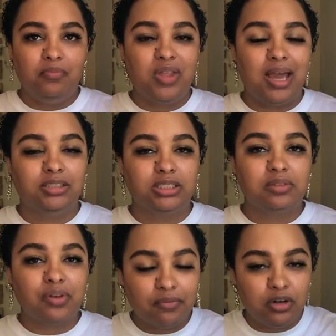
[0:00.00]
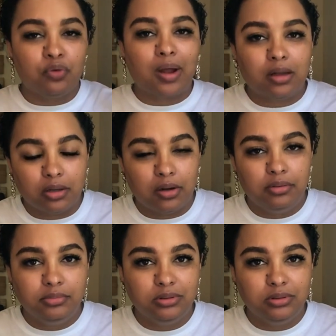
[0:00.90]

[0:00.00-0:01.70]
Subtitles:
that instead of having a regular